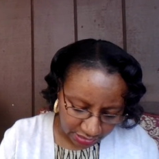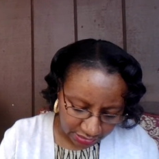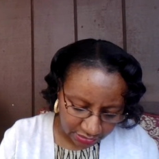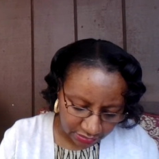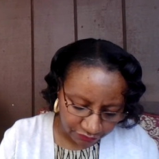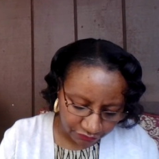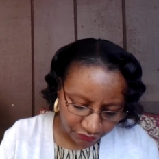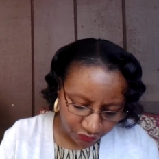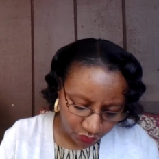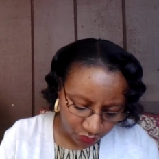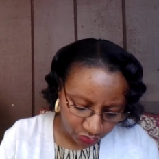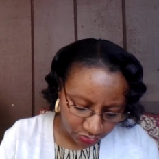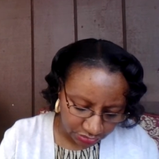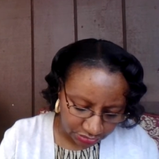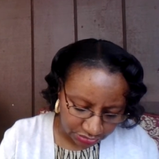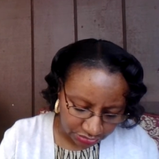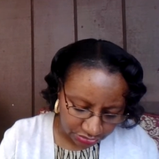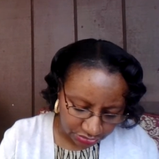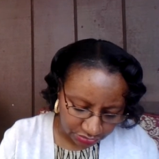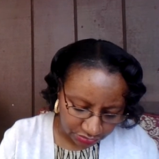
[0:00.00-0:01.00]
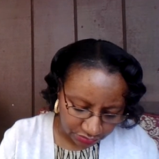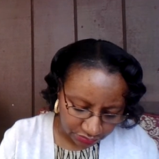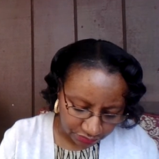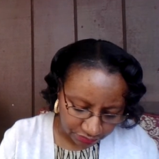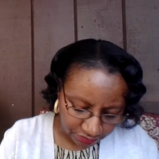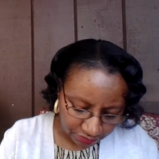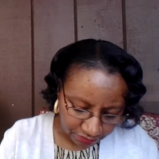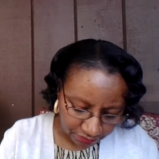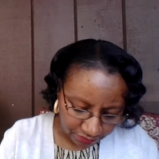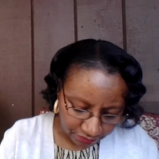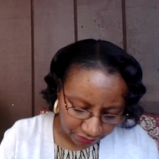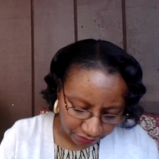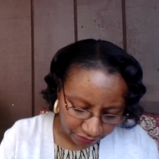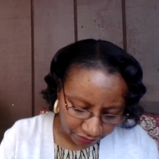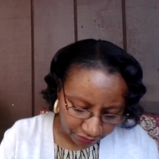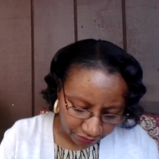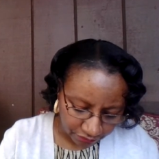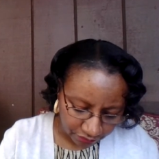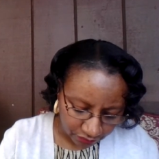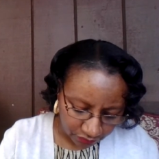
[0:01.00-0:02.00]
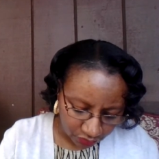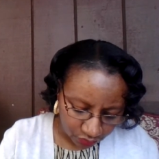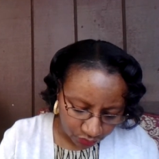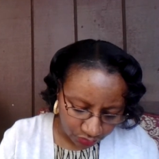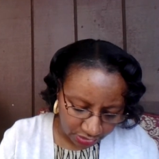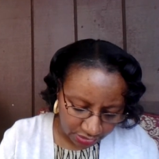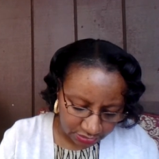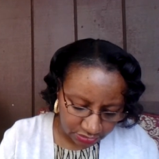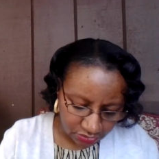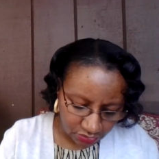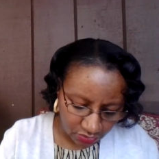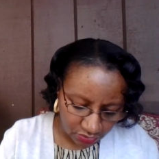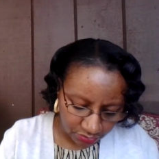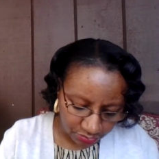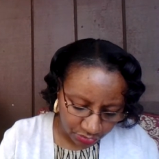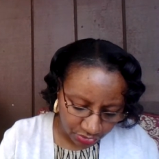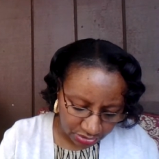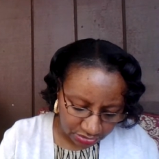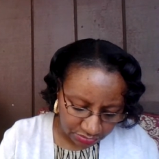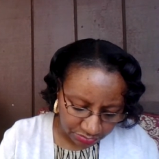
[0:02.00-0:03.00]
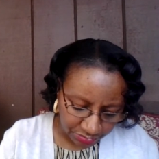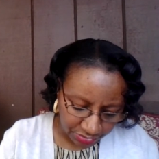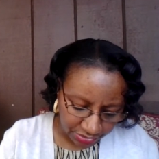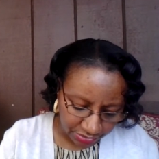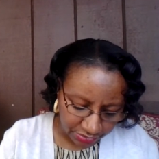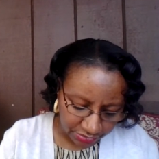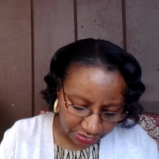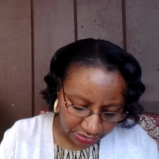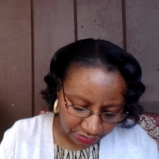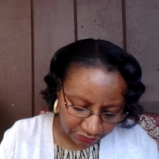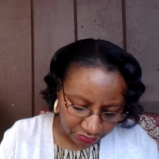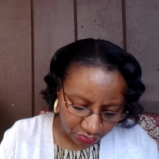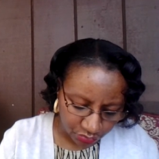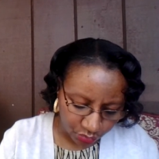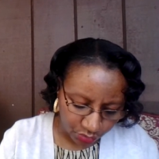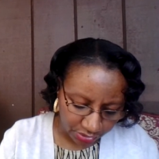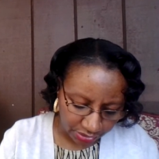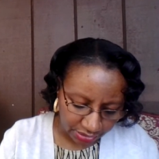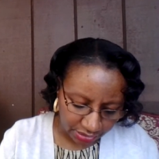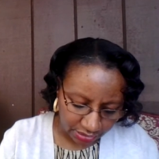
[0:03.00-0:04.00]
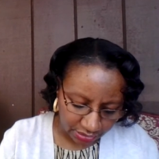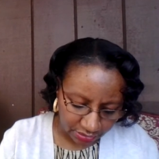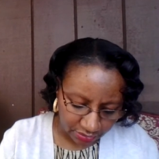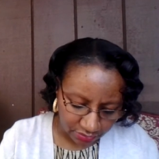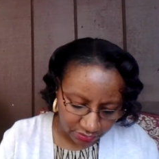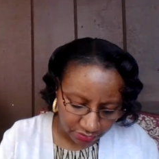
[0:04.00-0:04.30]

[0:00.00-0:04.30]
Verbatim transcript: at the foolish when I saw the prosperity of the wicked.